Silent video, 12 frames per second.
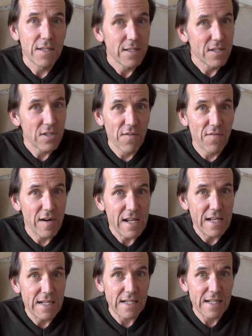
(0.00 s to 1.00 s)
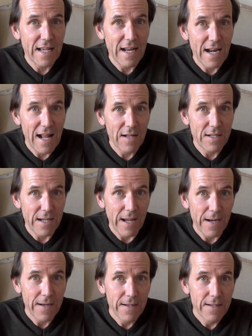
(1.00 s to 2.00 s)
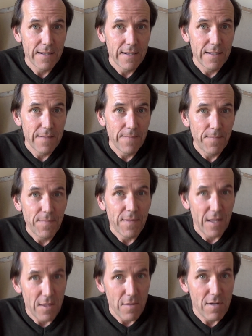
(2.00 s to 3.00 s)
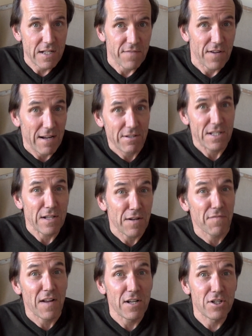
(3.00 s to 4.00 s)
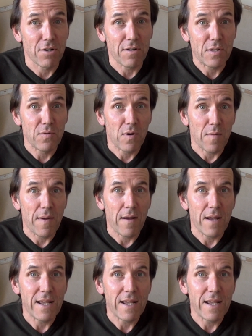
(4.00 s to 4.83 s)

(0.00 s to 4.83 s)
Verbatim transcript: it's not very easy to get it out again the rest of Harrison's adventure is all about